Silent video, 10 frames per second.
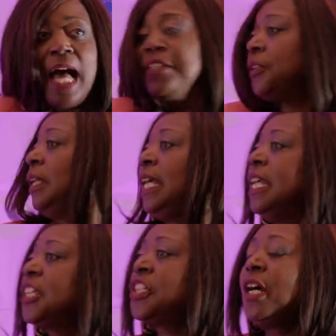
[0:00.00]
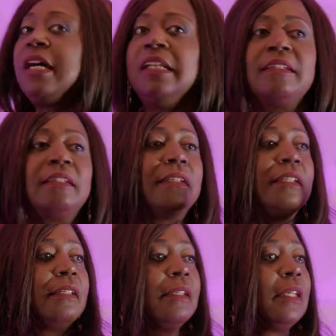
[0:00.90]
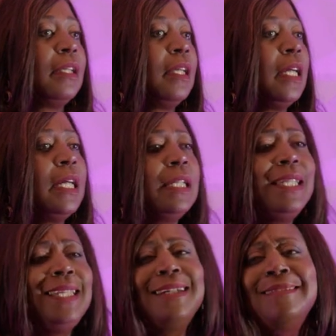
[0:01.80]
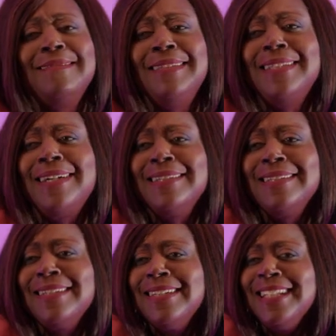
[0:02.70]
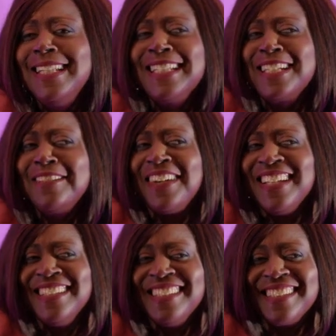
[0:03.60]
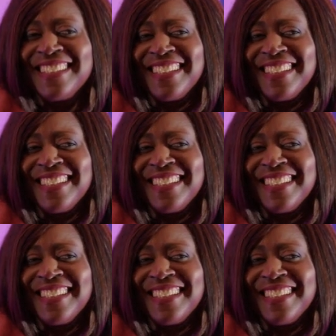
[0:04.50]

Adulation. No longer the little runt.